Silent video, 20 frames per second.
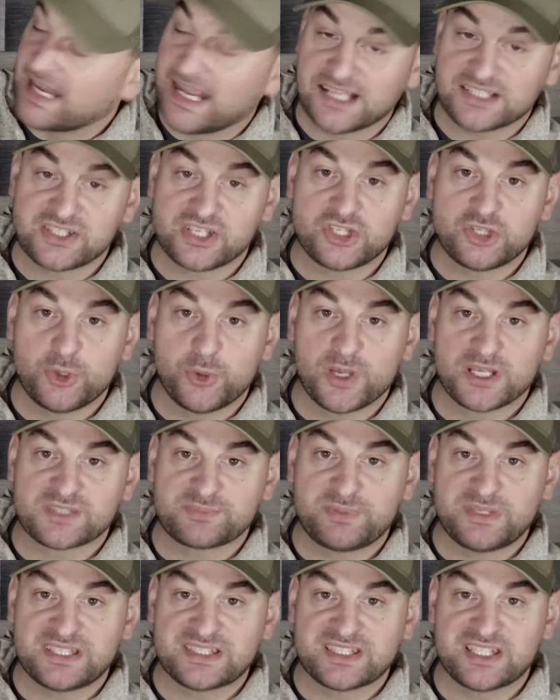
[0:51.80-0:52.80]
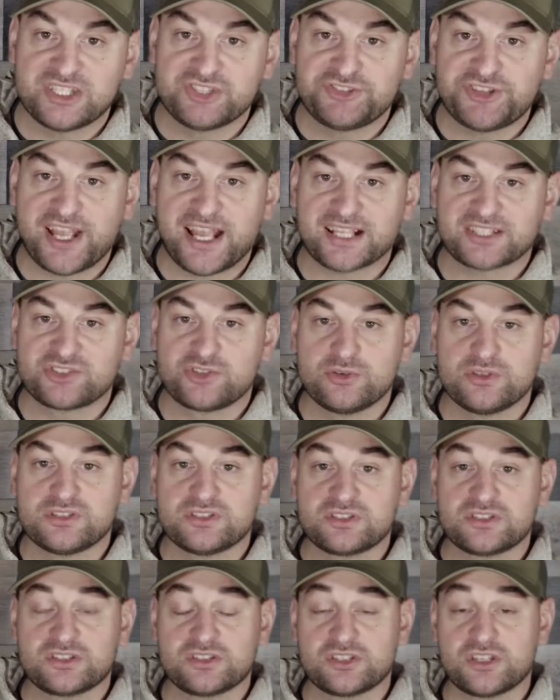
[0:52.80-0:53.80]
it has a USB-C jack
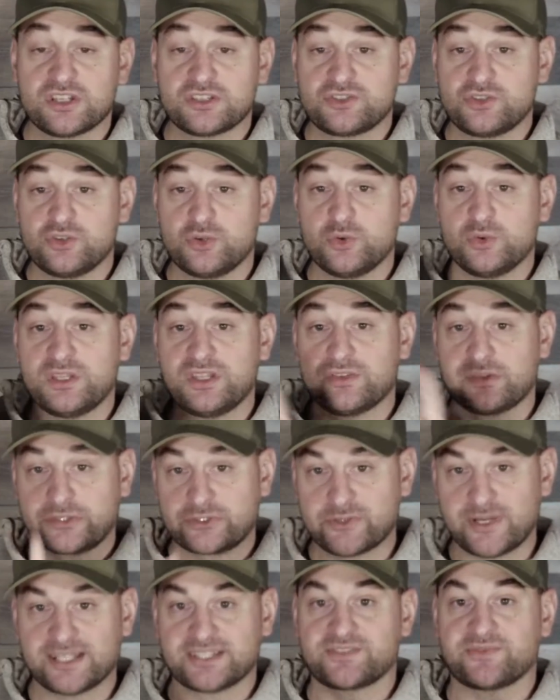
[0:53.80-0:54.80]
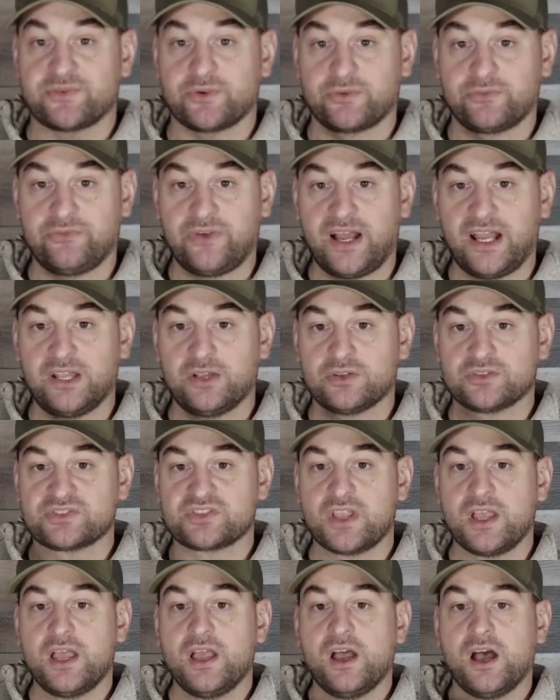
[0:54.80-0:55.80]
to either transfer
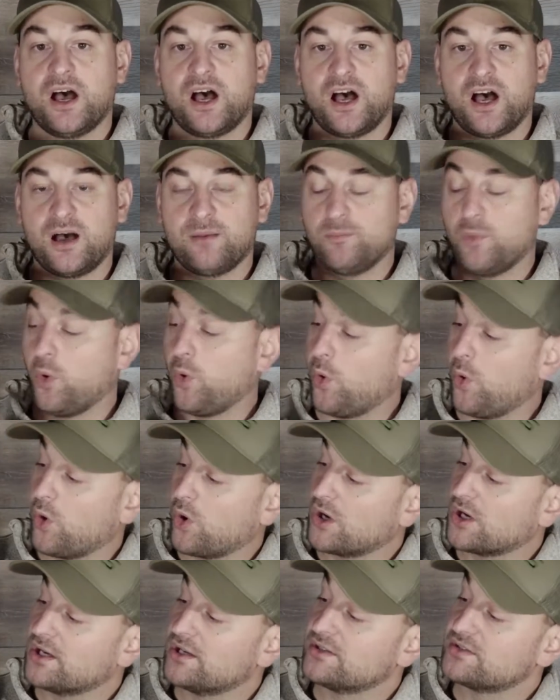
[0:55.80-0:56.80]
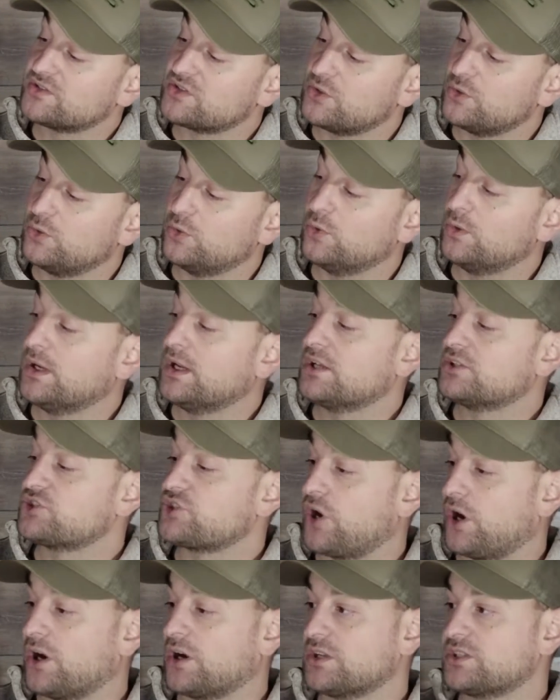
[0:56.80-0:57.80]
files or to
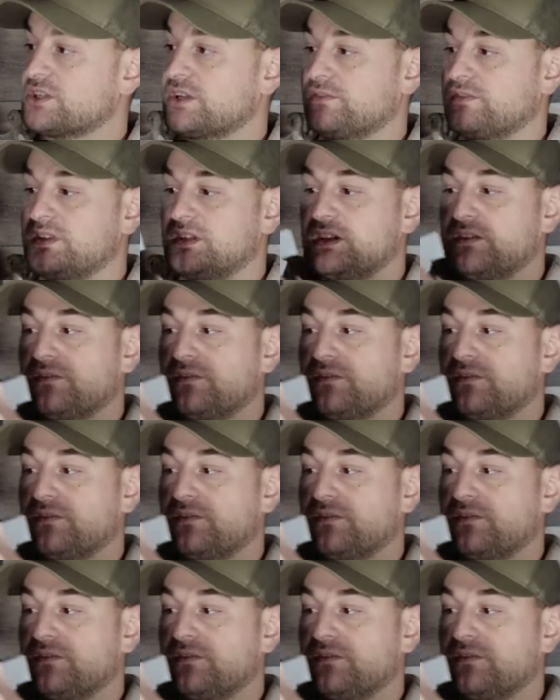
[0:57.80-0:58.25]
charge the